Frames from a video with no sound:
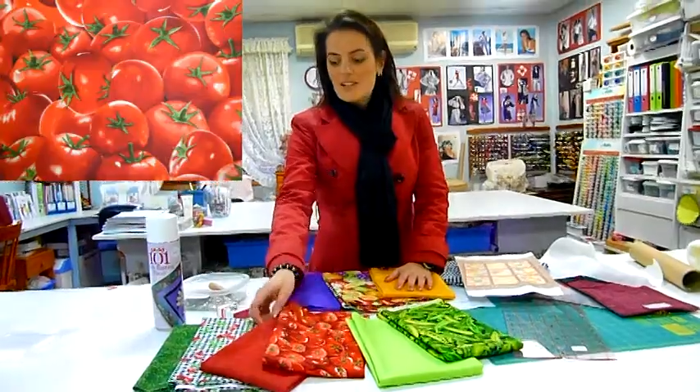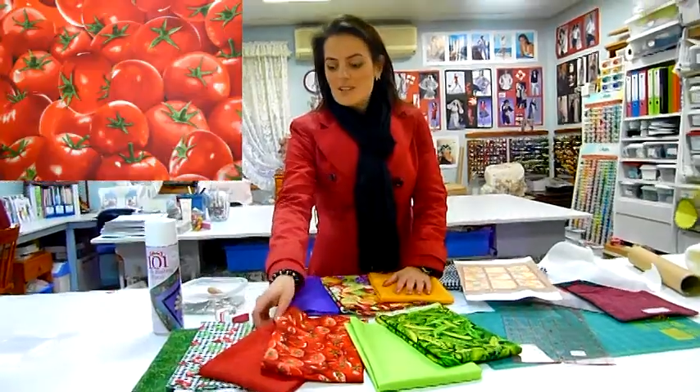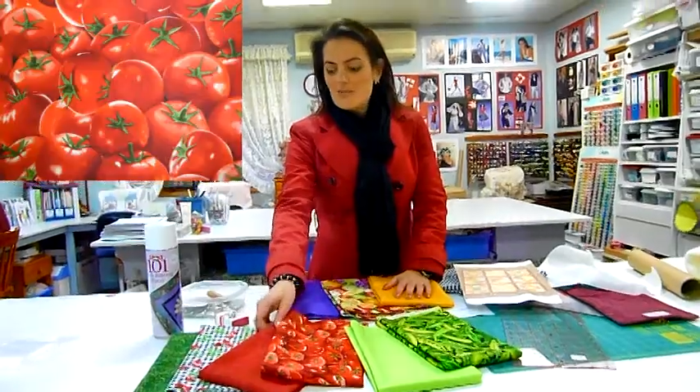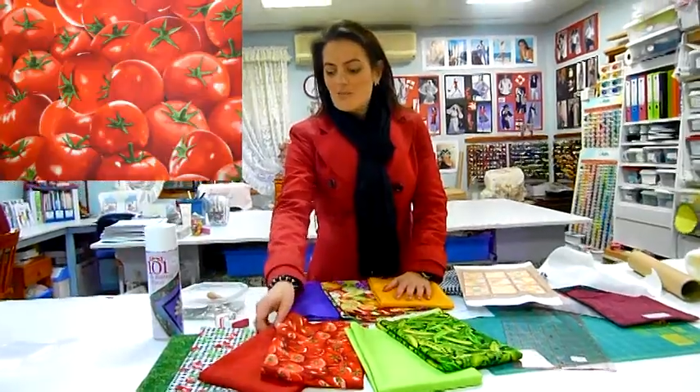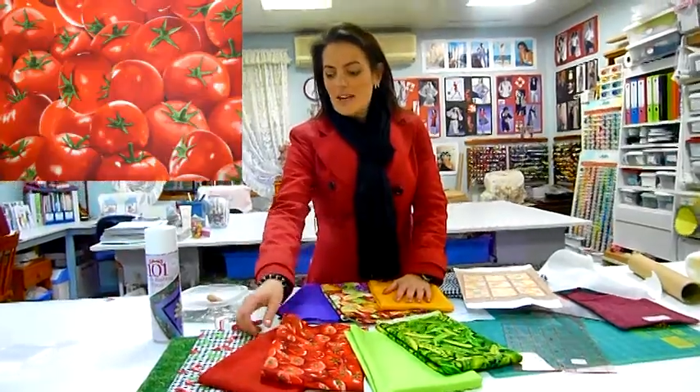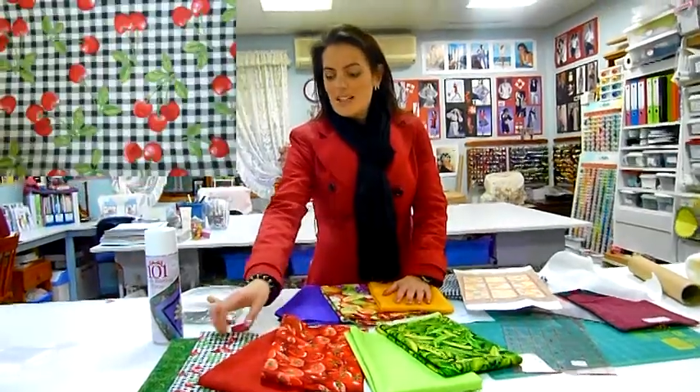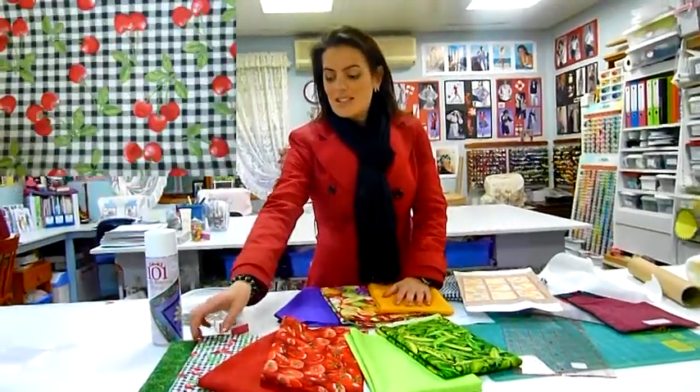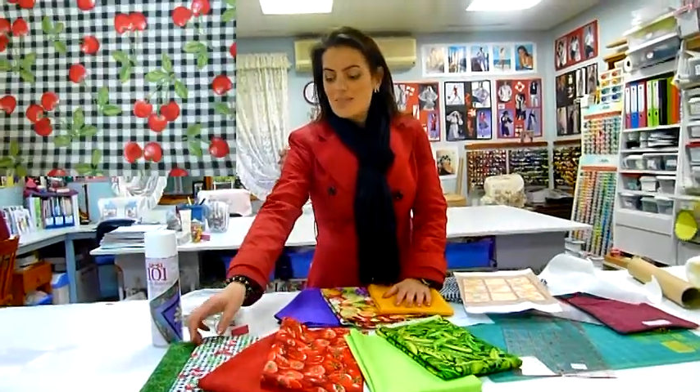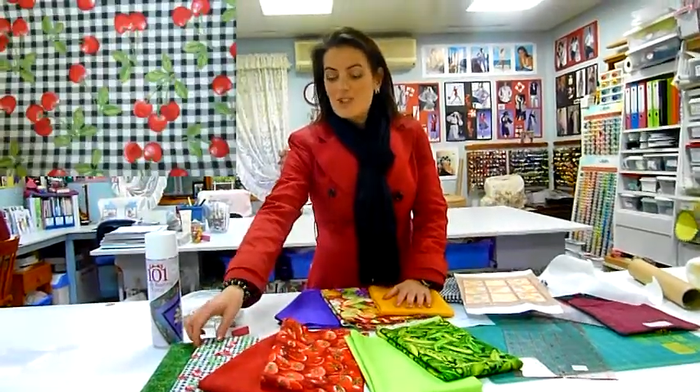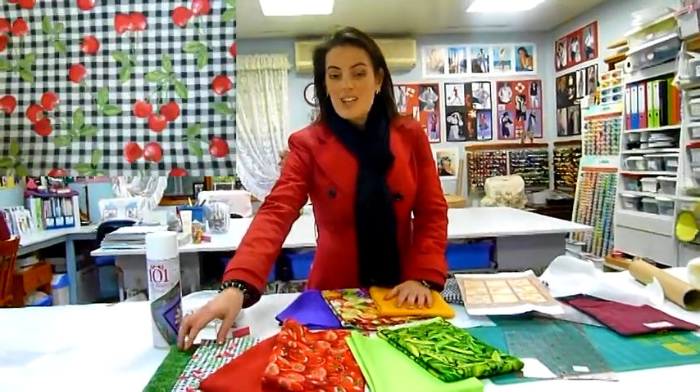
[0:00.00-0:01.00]
some red,
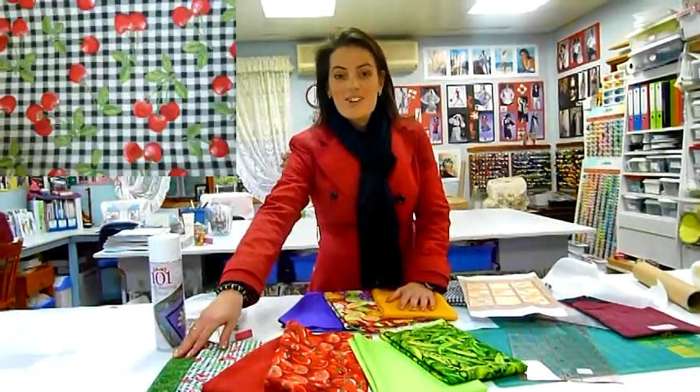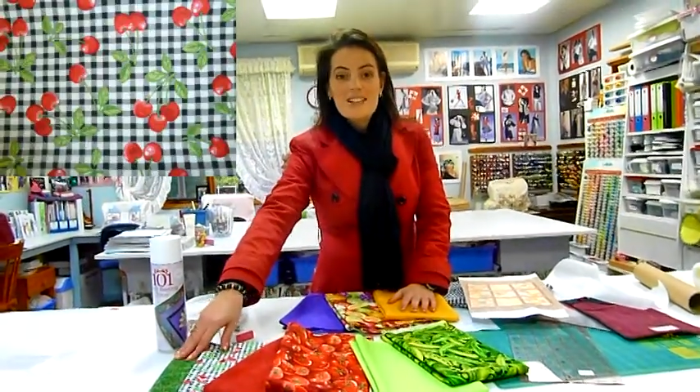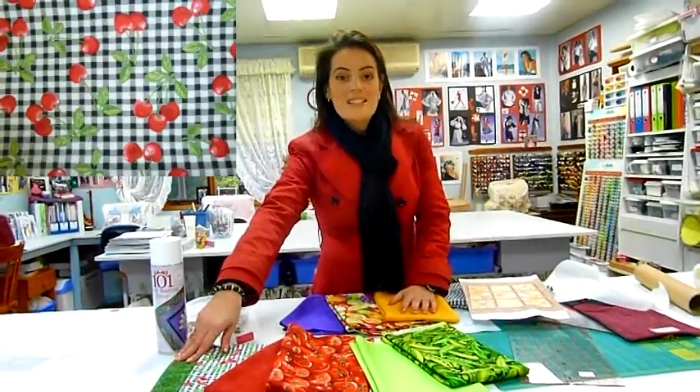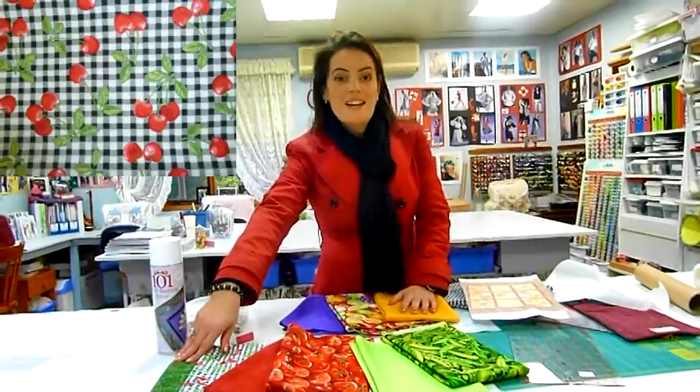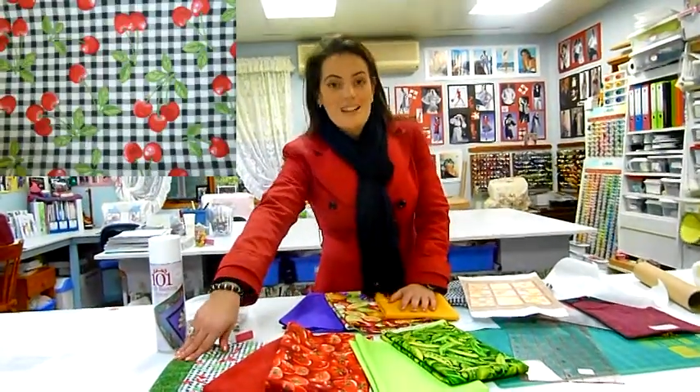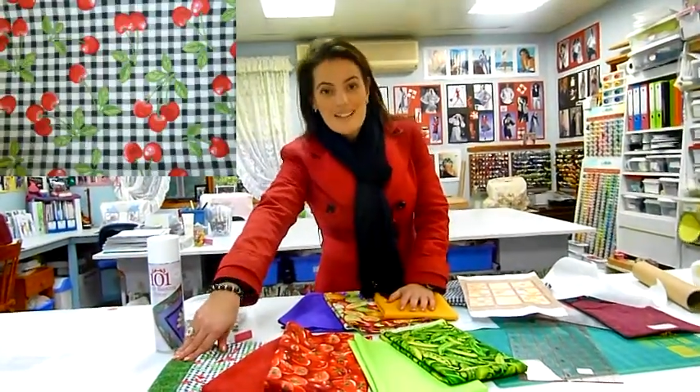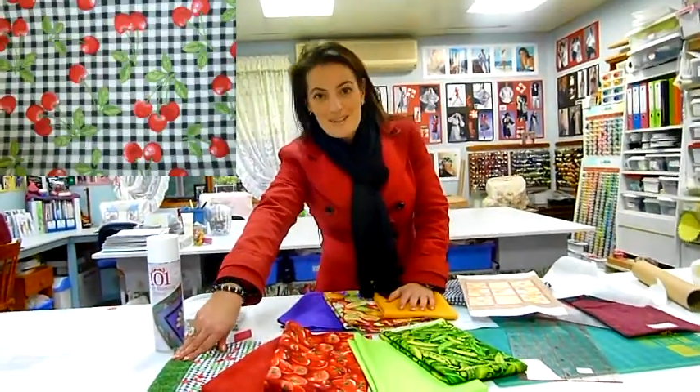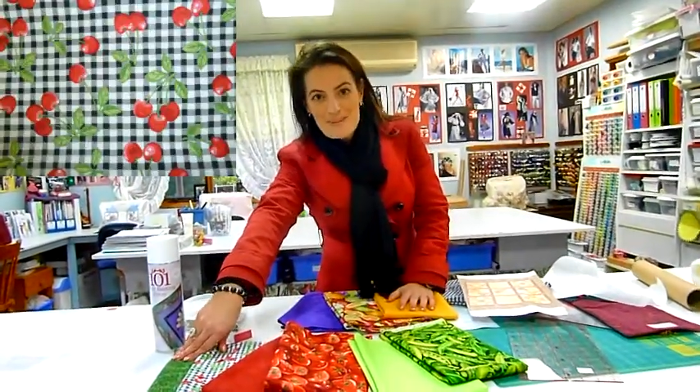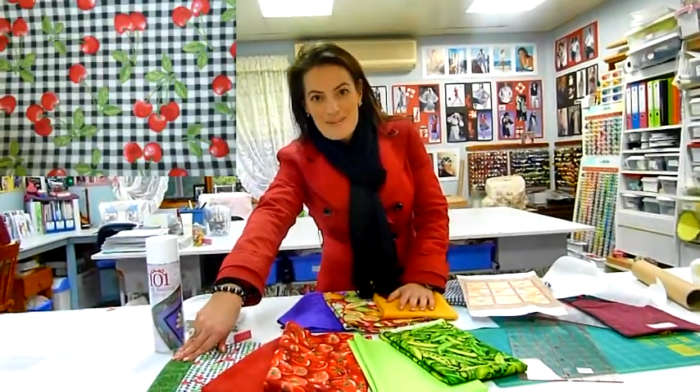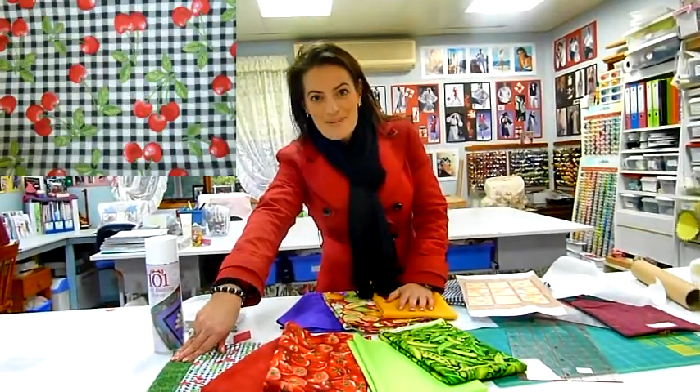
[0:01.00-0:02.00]
some cherries, and a little
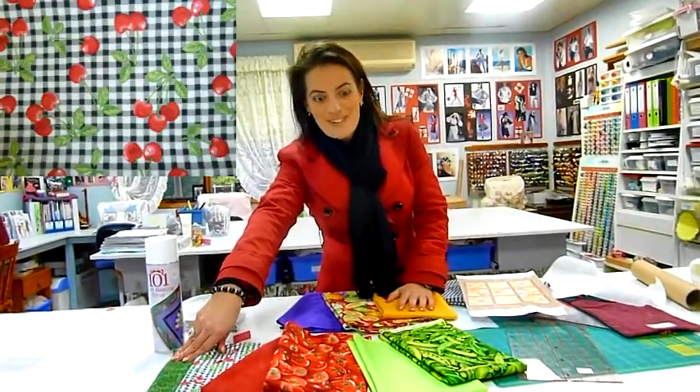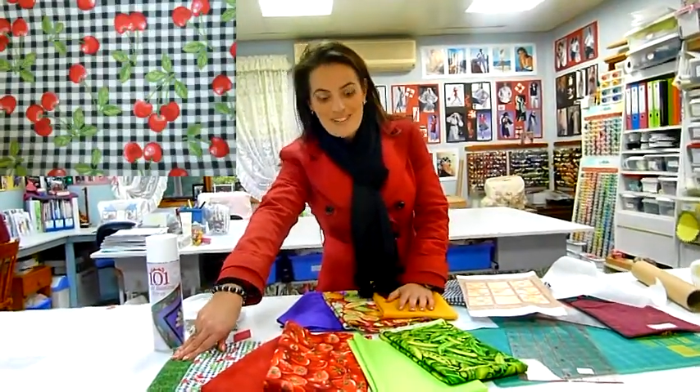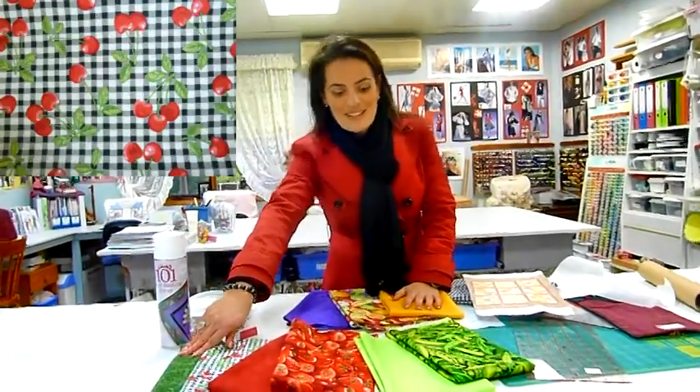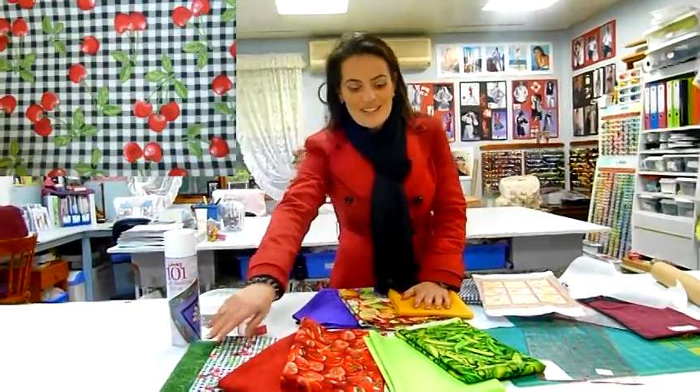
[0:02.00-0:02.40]
bit more green.